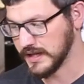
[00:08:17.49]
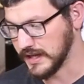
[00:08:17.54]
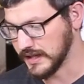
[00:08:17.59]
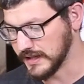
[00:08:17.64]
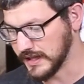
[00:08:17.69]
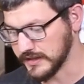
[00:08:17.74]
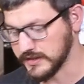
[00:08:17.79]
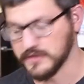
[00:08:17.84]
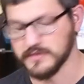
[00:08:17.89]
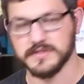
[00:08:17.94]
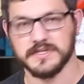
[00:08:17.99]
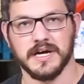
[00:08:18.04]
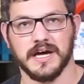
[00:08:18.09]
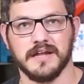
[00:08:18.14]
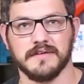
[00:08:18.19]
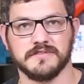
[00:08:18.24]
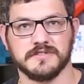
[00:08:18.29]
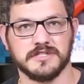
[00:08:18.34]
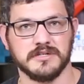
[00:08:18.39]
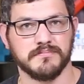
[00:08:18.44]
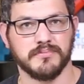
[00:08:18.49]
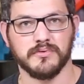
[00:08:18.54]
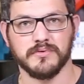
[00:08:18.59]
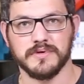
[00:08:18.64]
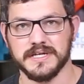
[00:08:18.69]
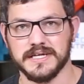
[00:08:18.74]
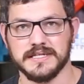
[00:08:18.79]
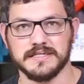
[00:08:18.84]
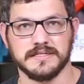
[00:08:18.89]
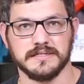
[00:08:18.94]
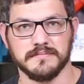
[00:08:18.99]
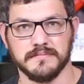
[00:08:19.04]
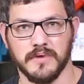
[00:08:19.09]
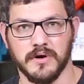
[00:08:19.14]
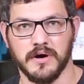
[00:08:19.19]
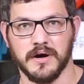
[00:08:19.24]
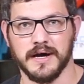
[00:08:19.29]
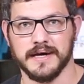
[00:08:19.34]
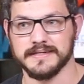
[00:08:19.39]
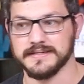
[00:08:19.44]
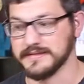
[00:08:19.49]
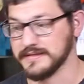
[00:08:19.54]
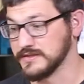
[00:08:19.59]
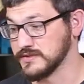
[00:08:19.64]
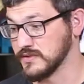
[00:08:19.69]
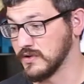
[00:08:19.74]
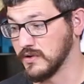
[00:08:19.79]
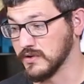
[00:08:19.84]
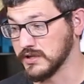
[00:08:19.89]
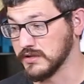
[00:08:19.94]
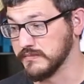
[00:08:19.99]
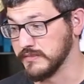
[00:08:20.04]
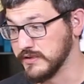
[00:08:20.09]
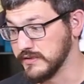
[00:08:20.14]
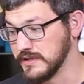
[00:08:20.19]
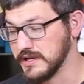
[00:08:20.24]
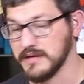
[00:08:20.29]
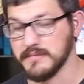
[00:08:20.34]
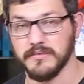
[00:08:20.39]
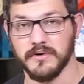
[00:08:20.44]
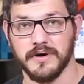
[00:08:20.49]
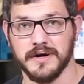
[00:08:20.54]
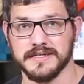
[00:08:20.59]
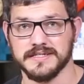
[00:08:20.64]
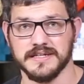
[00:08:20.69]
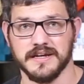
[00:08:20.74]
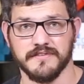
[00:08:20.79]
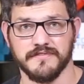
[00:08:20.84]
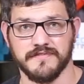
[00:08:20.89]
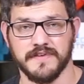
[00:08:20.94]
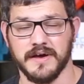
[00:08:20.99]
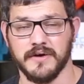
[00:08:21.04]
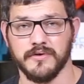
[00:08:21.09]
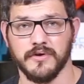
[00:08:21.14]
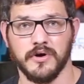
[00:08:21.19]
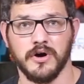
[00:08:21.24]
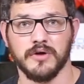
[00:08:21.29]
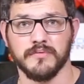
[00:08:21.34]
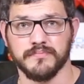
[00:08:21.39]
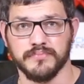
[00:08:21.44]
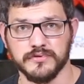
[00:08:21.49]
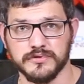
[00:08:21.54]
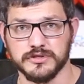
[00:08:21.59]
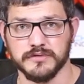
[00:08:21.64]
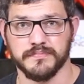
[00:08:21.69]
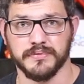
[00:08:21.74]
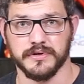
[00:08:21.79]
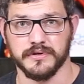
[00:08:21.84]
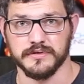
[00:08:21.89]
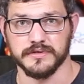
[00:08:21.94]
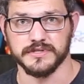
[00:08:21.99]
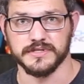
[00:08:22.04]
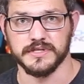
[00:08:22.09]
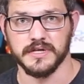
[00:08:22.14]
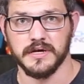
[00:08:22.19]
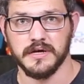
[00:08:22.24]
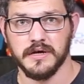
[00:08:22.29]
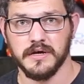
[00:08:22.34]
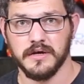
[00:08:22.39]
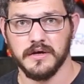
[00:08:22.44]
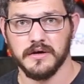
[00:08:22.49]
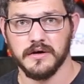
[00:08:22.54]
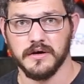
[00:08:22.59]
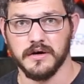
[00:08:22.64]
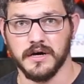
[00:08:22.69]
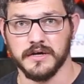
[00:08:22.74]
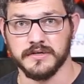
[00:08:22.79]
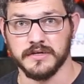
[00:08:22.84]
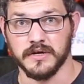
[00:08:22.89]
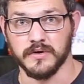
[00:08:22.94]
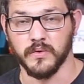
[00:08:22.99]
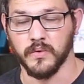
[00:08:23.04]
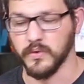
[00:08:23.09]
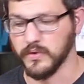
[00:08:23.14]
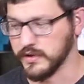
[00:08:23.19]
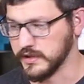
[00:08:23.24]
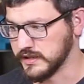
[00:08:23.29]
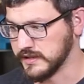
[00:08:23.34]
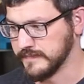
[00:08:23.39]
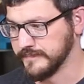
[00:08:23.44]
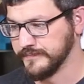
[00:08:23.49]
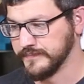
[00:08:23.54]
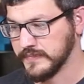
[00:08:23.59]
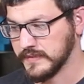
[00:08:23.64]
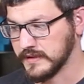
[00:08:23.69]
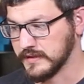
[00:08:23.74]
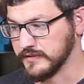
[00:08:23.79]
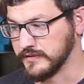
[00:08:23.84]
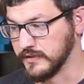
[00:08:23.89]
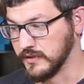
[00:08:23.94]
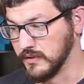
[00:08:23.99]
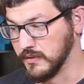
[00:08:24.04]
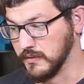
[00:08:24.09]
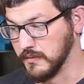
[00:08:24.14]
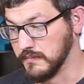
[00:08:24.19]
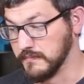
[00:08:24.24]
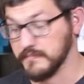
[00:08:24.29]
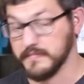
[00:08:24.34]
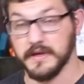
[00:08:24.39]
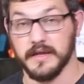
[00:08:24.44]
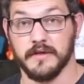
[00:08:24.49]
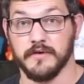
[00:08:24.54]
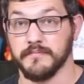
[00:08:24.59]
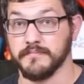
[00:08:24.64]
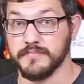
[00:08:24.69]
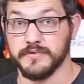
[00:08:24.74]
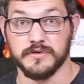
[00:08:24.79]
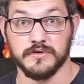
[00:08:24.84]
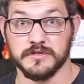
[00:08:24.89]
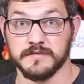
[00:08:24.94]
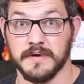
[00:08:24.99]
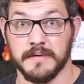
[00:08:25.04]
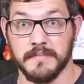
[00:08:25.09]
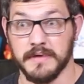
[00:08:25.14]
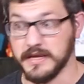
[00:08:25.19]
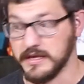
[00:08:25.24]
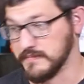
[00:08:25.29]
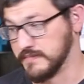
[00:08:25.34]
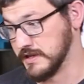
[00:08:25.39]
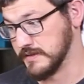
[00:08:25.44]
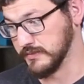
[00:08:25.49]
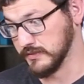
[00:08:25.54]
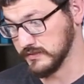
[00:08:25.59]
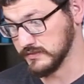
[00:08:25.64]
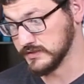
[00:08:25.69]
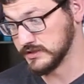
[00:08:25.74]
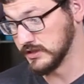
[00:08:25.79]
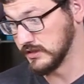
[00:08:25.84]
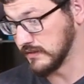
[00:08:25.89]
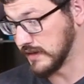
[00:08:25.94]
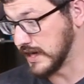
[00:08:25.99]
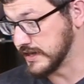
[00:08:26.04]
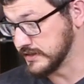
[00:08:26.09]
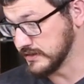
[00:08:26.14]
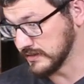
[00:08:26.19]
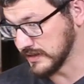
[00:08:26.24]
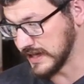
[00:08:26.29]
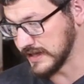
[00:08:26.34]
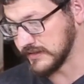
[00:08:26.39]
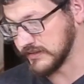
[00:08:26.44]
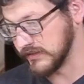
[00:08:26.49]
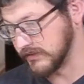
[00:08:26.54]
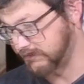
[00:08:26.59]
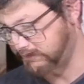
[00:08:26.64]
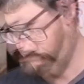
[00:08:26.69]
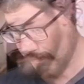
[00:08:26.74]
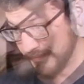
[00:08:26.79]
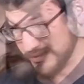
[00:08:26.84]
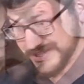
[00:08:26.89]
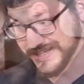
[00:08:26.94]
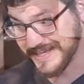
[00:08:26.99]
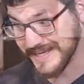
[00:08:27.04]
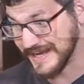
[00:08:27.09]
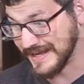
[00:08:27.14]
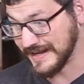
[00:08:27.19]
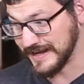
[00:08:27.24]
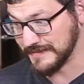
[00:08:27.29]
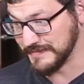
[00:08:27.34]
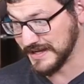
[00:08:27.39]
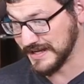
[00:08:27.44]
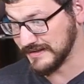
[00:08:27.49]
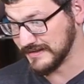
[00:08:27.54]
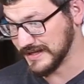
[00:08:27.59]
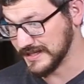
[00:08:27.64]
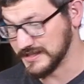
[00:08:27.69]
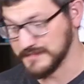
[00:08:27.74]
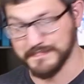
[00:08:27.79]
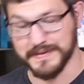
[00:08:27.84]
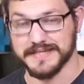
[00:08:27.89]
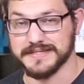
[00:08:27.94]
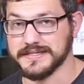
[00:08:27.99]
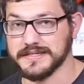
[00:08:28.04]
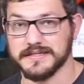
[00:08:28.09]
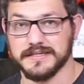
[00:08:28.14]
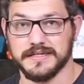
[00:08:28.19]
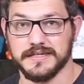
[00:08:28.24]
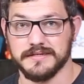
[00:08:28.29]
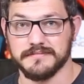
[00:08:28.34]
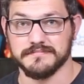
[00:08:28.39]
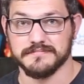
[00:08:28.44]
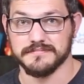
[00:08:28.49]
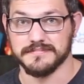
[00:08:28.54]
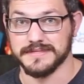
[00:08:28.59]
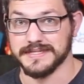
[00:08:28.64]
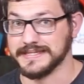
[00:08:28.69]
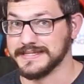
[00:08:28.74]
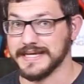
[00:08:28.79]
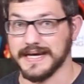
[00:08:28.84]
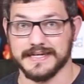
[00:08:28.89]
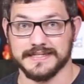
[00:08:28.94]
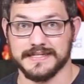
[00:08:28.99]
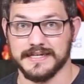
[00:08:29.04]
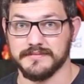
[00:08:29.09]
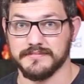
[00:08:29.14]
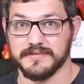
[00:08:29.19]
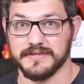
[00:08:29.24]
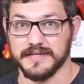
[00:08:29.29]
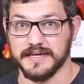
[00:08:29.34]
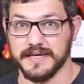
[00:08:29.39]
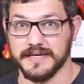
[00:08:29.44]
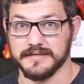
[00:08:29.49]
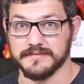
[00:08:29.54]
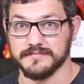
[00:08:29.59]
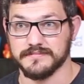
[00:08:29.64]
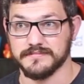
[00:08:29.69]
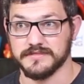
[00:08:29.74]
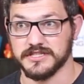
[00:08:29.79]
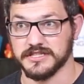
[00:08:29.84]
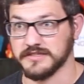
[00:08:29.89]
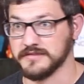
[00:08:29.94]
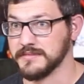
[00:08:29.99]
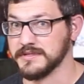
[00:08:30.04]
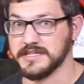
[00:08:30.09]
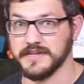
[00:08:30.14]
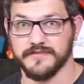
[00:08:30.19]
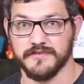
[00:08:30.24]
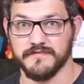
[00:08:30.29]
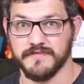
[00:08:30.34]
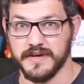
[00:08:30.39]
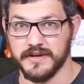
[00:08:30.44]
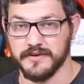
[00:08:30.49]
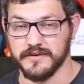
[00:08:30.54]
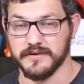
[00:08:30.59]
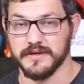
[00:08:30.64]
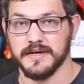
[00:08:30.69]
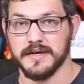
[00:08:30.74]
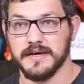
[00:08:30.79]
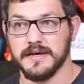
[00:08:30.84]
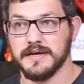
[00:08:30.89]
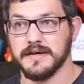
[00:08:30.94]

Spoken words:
I like those kind of simple and easy mods. These are all community mods that I found on PrusaPrinters.org. So, and they're used by many people. So I do like them. But yeah, again, I mean, it's basically the exact same thing, just from a different vendor.